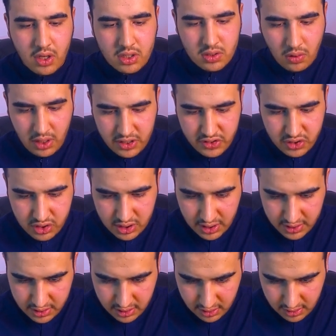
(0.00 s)
So let's
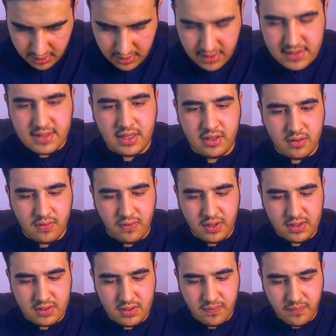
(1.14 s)
shut this
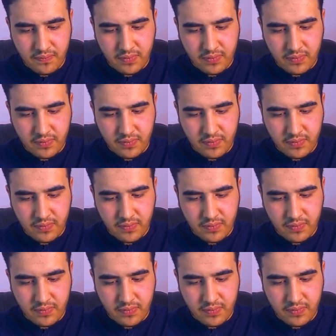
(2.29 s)
interface.